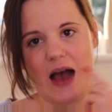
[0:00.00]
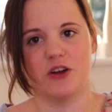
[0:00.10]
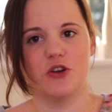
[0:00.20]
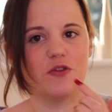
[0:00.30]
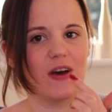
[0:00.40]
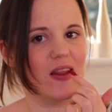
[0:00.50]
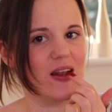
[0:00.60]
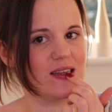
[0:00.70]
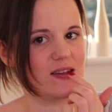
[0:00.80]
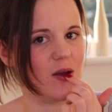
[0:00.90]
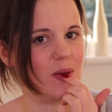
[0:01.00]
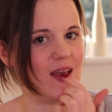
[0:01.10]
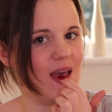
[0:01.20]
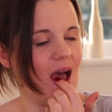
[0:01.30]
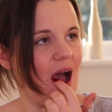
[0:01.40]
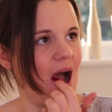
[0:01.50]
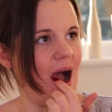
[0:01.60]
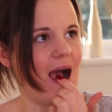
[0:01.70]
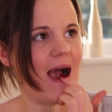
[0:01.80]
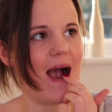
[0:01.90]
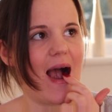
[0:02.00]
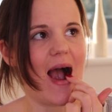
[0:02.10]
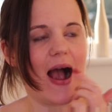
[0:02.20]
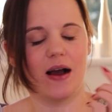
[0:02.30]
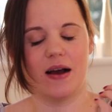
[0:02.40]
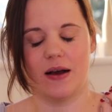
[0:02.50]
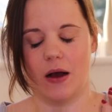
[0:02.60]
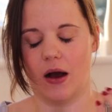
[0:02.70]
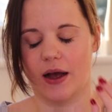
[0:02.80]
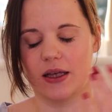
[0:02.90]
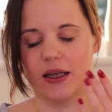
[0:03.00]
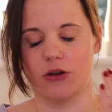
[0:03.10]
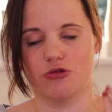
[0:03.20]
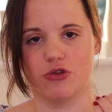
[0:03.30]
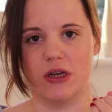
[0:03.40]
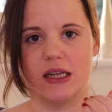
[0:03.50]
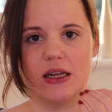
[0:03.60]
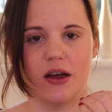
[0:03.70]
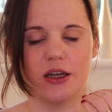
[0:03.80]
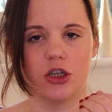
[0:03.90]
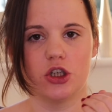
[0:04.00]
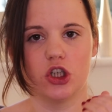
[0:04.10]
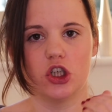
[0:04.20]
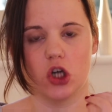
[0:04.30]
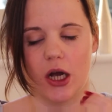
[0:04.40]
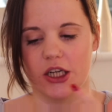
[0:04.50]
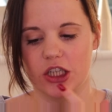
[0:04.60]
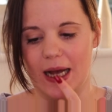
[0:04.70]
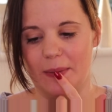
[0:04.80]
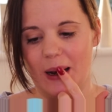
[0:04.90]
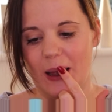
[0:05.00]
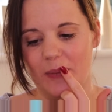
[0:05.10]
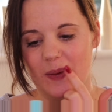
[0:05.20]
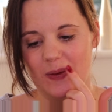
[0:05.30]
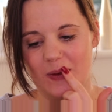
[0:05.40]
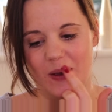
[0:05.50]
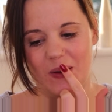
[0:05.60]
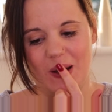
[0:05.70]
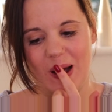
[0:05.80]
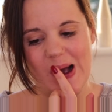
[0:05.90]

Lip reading: I do find that this time of the year I can get really like dry chapped lips, so